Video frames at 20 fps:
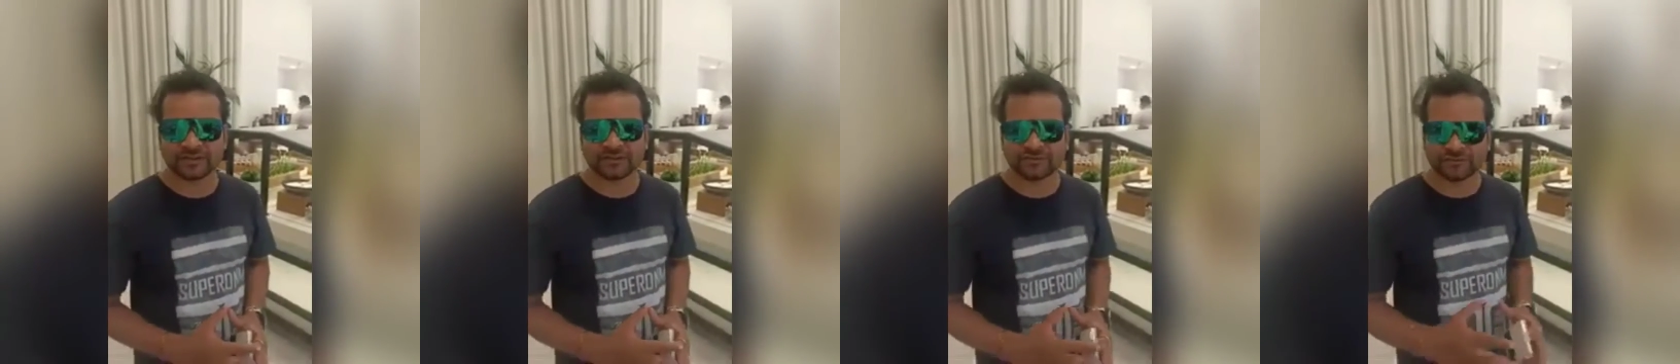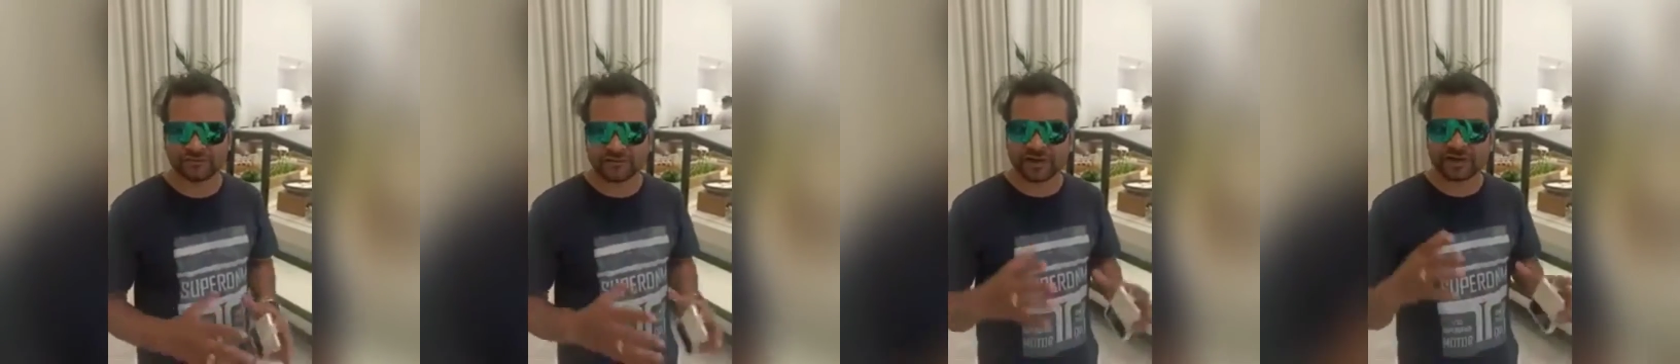
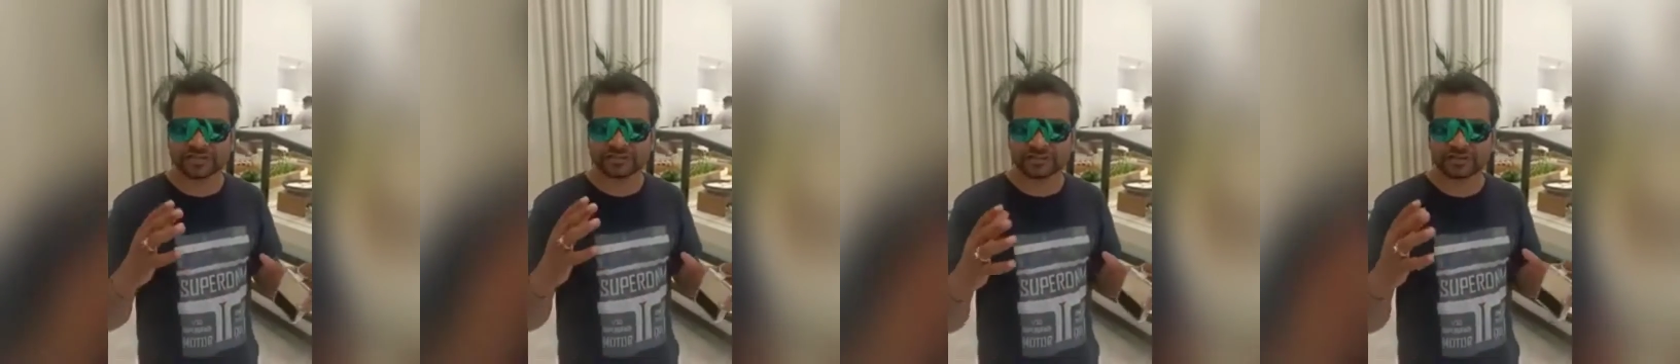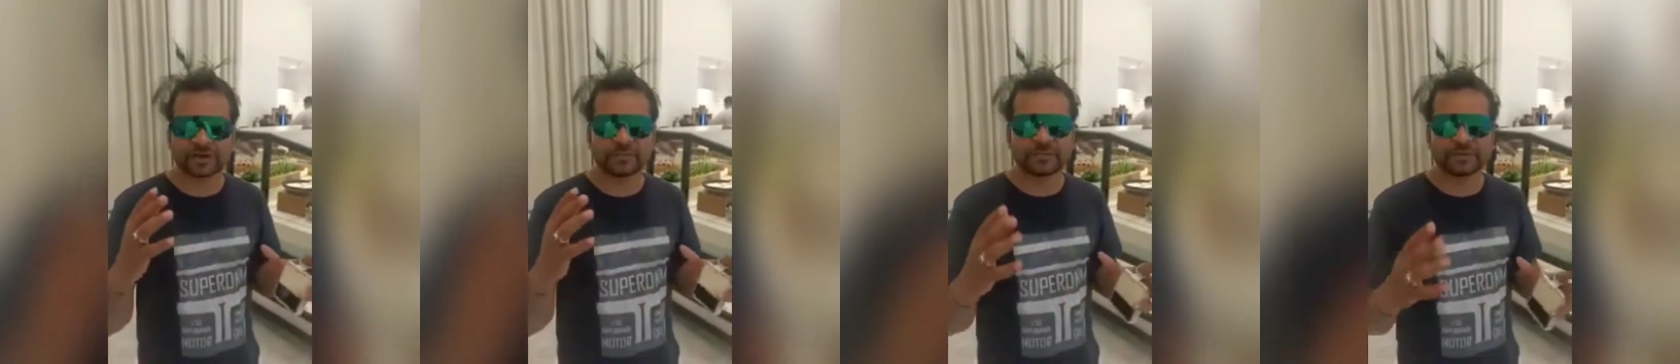the
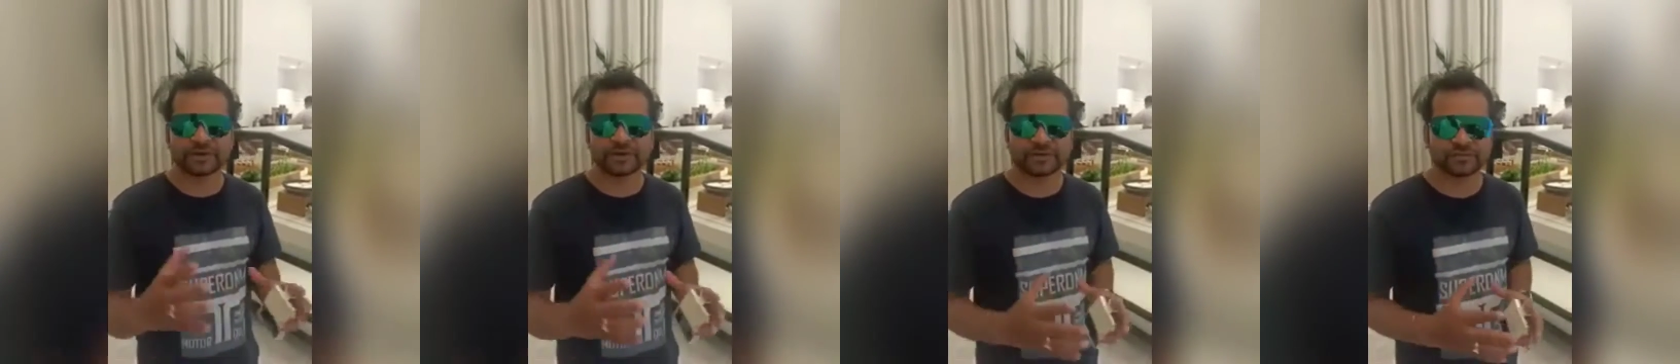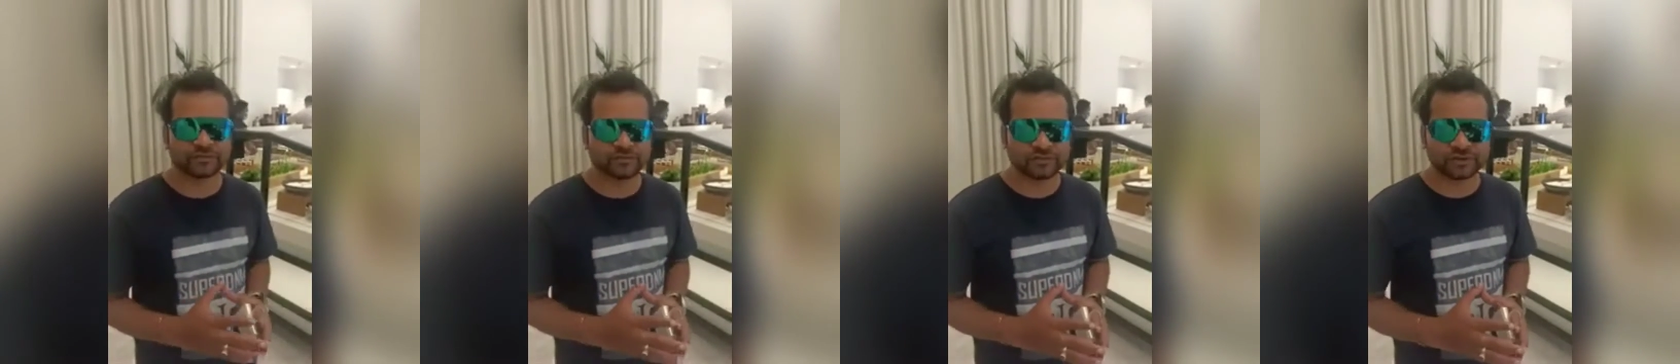first
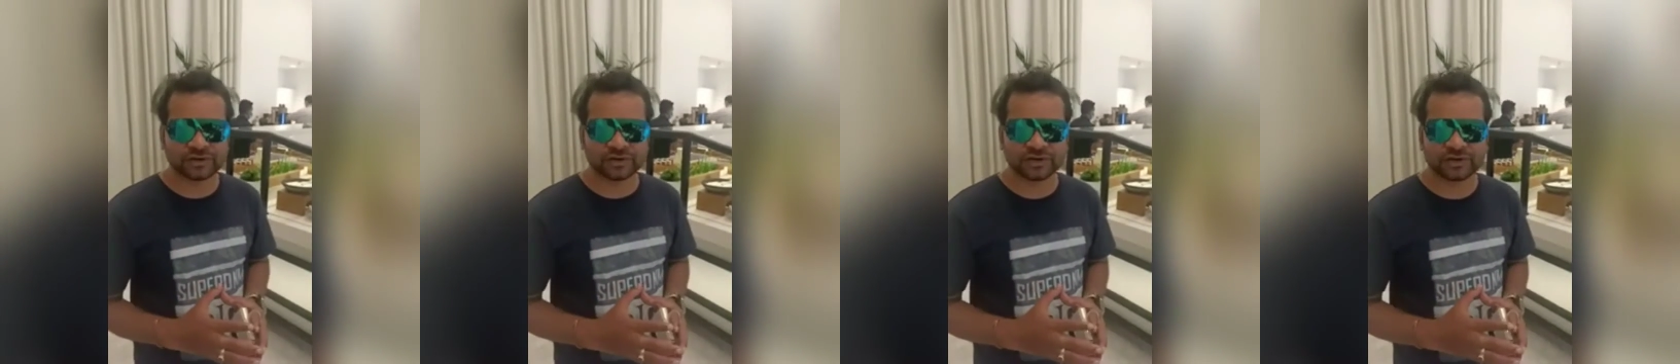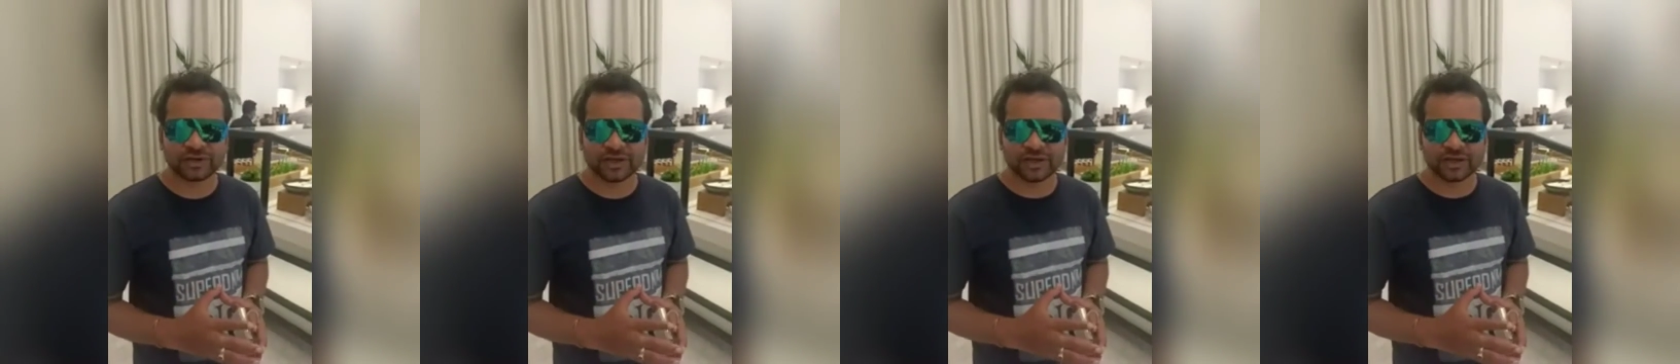company in the
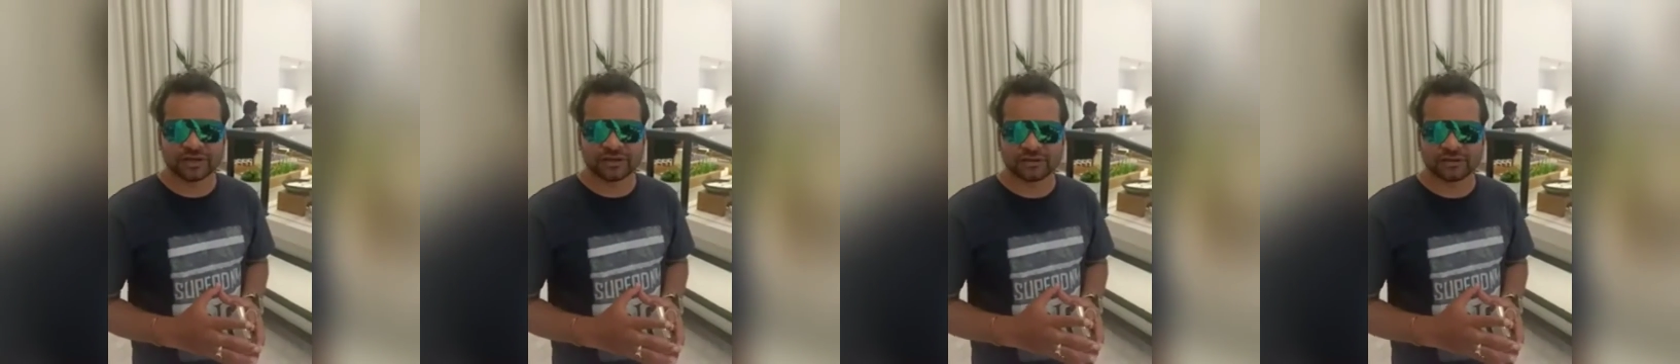world